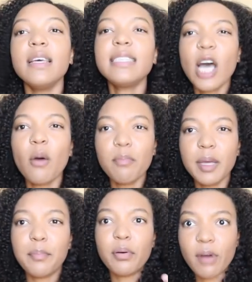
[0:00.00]
this helped
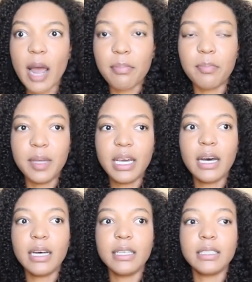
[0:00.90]
me prep
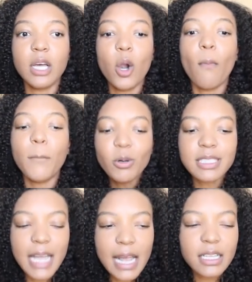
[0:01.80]
because
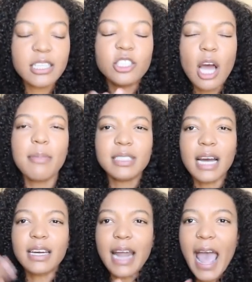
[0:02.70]
most likely the job is
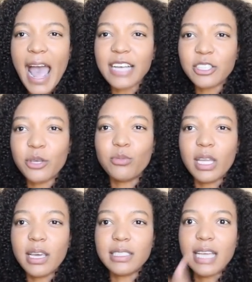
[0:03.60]
not going to ask you
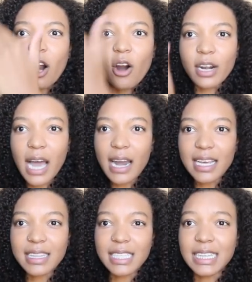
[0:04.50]
things that are
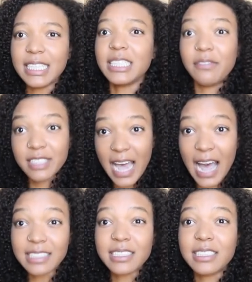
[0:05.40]
not in the list of
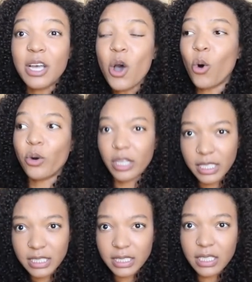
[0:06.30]
tasks or the
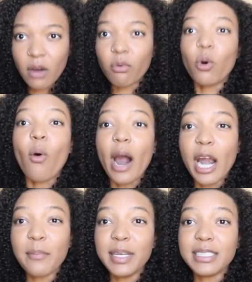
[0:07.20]
lists of
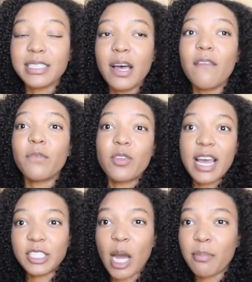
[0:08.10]
requirements for
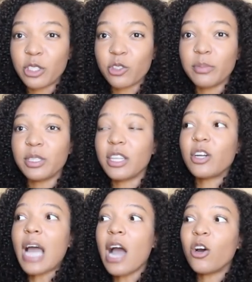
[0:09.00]
that job description.
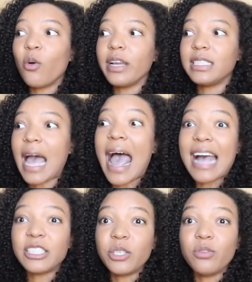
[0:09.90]
They're not going to
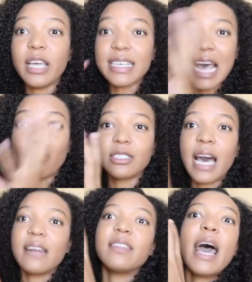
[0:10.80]
ask you things
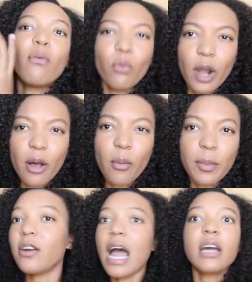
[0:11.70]
outside of that realm.
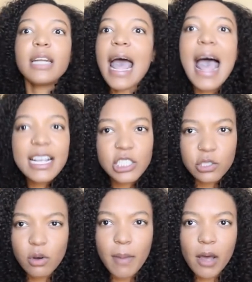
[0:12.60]
They're not going to ask
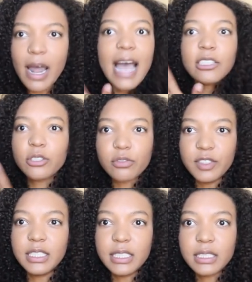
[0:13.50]
you about
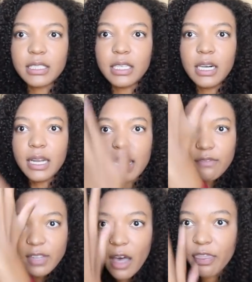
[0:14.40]
astrophysics
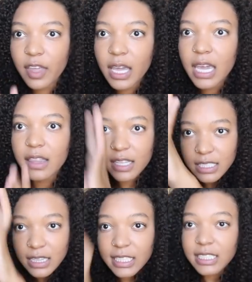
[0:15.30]
if nothing in
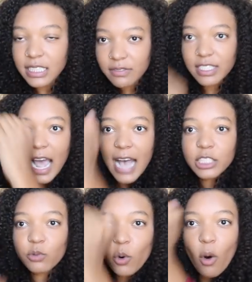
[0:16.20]
this list of
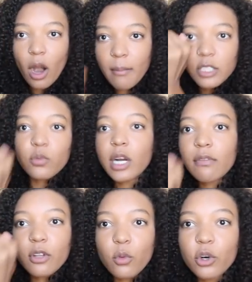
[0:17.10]
task requirements,
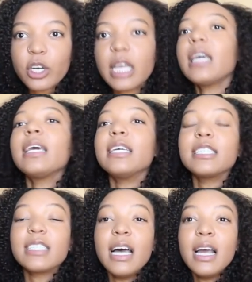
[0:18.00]
whatever the word
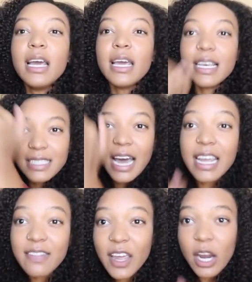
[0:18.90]
is not
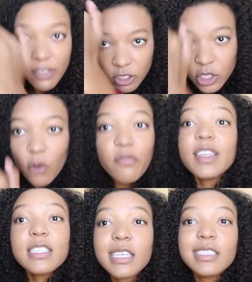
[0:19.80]
in there. If there's no
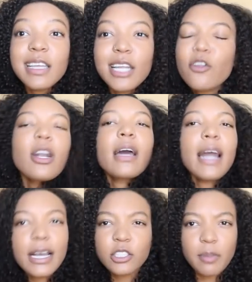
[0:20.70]
physics in there, they're not
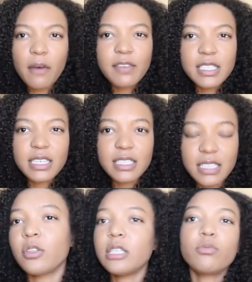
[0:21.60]
going to ask you about
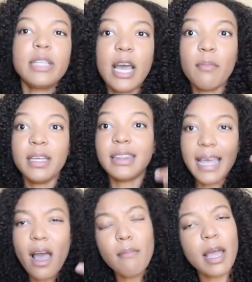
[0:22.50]
physics. So this really helped me
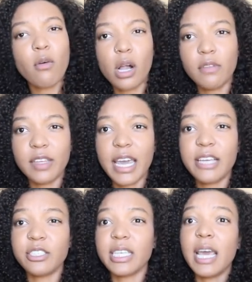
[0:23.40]
lay out my
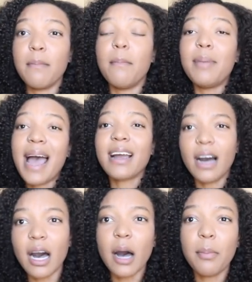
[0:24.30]
qualifications and back
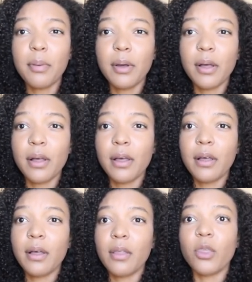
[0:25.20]
up
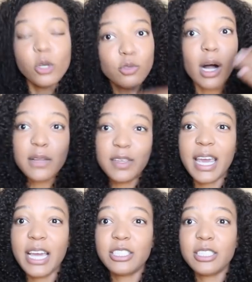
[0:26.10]
those
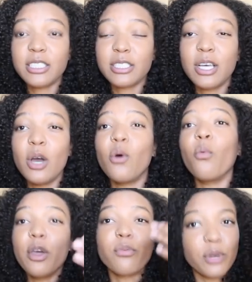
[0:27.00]
qualifications
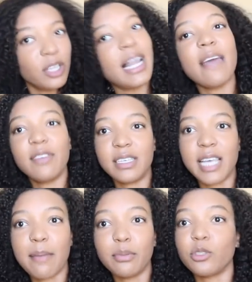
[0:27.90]
with real life
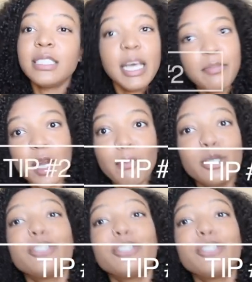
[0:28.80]
examples. Tip number